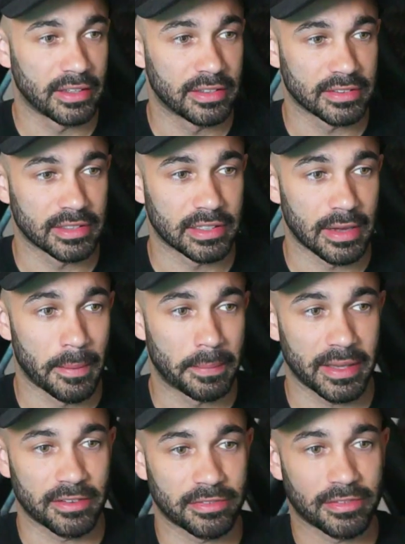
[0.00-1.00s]
It's like a
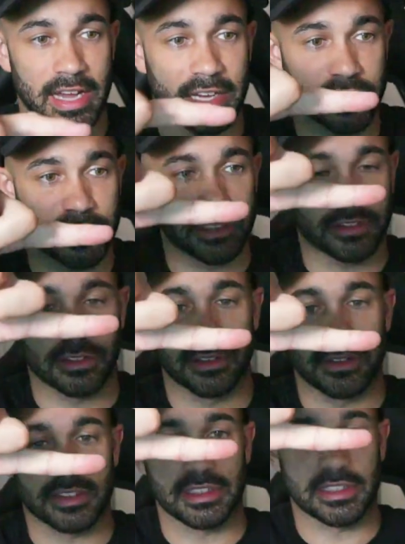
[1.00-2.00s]
big flash. So
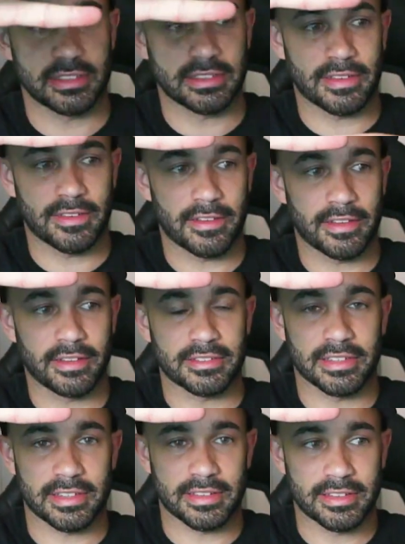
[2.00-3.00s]
it's like
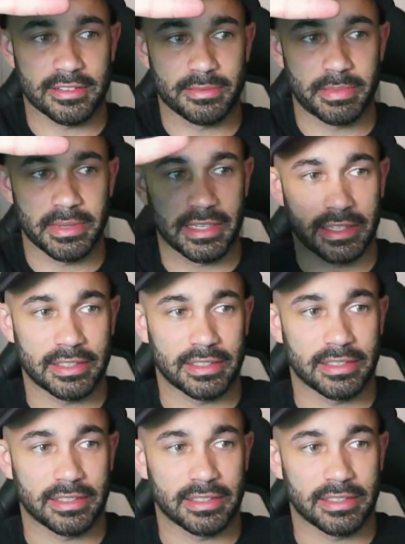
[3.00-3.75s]
this big.